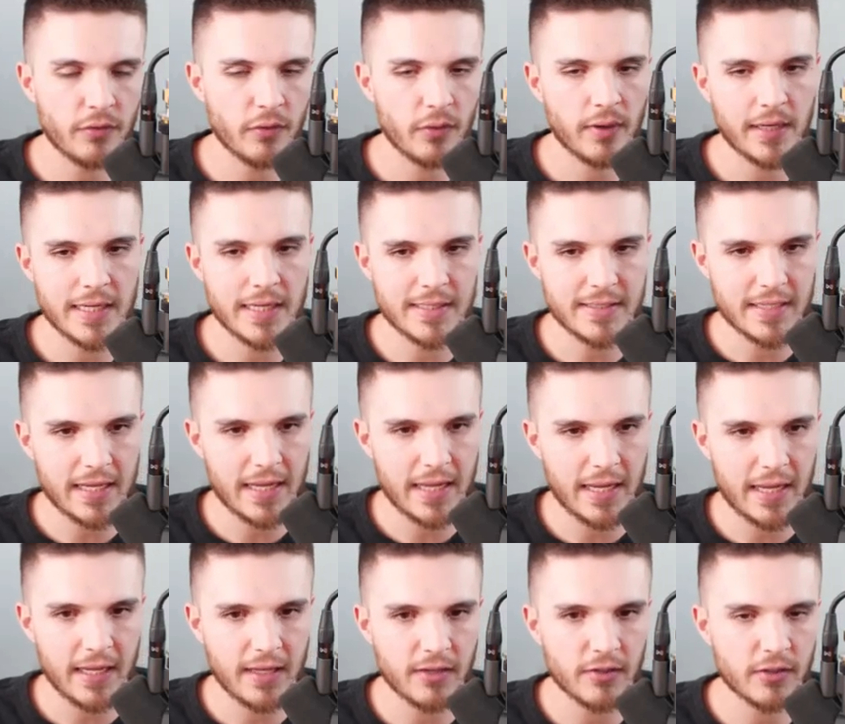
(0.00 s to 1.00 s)

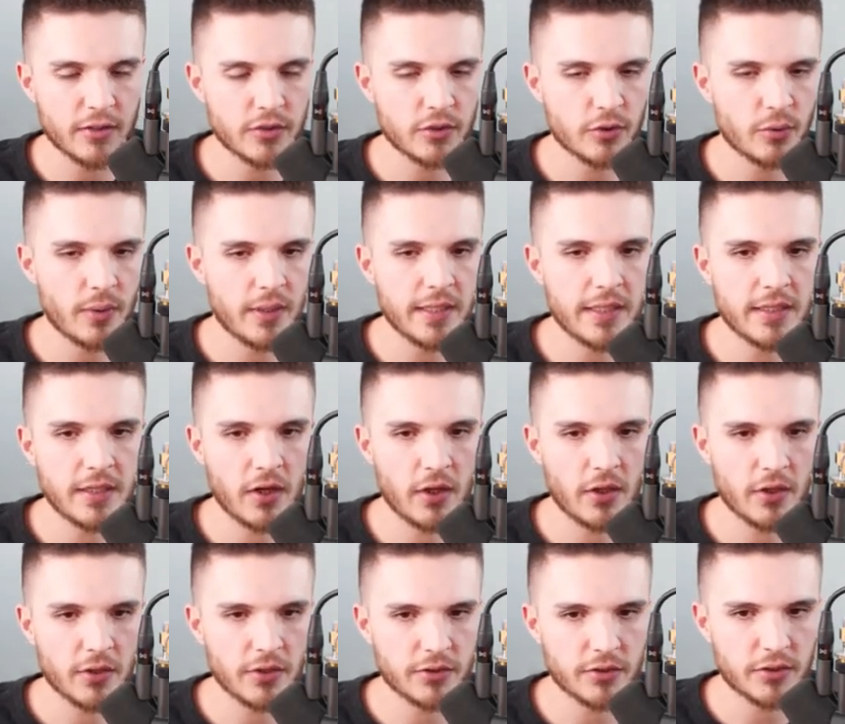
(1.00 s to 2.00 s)
10 or $20
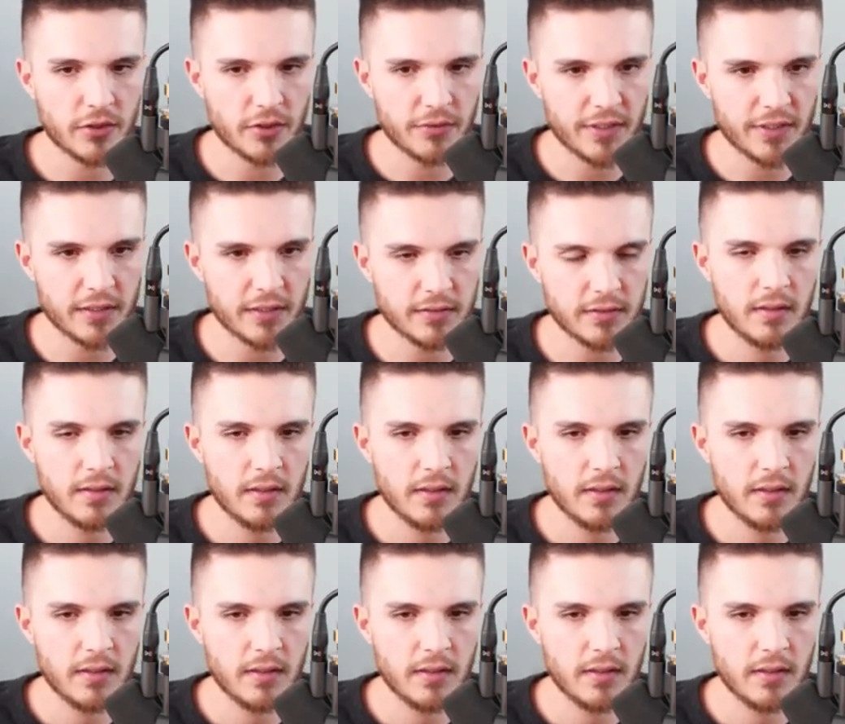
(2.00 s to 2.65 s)
service.